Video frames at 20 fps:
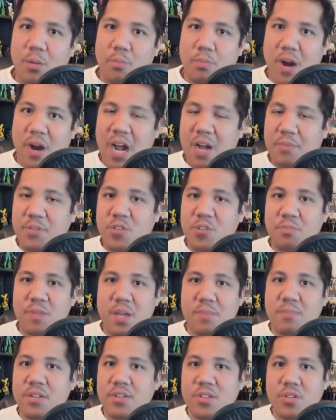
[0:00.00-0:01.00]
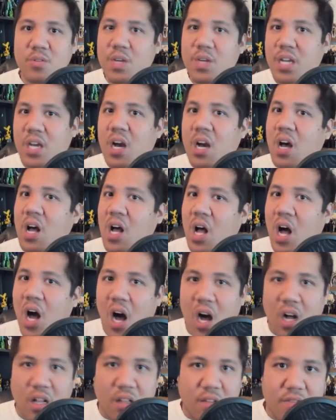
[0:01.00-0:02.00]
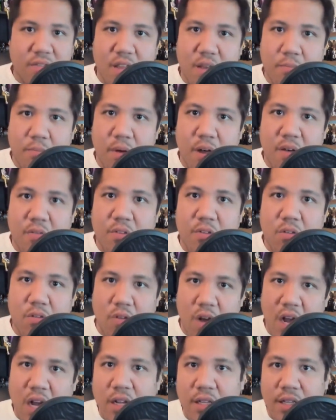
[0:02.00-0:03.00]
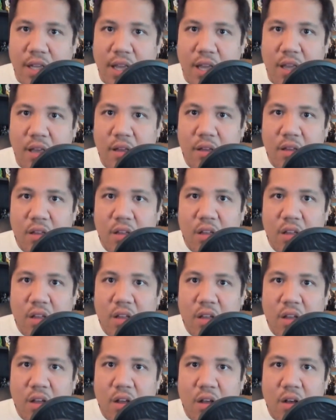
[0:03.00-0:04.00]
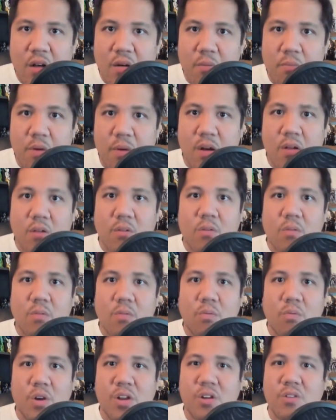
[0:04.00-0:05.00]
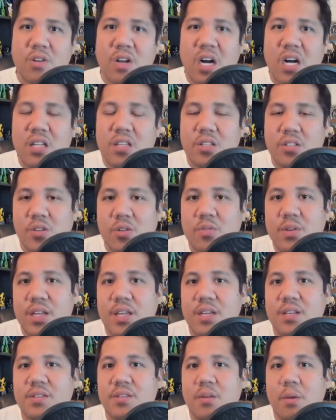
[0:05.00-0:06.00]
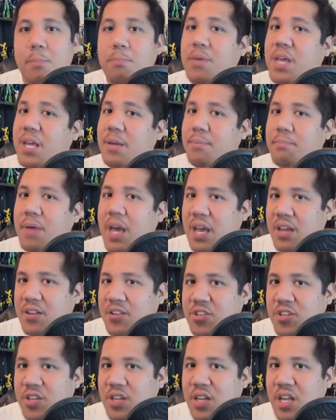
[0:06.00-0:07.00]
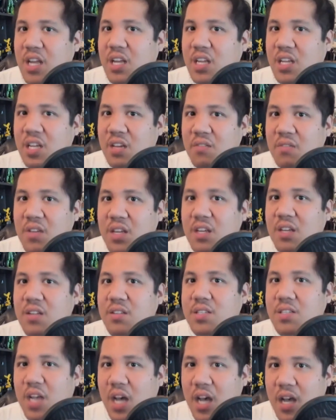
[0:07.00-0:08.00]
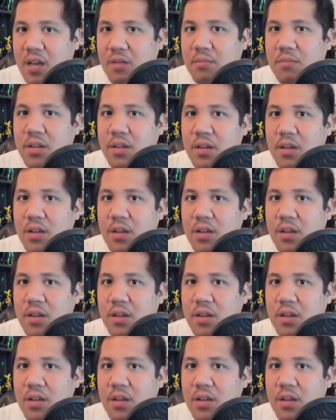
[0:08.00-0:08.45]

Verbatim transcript: Perhaps you may be doing all of the above correctly, but what you're not doing is being patient and giving it time.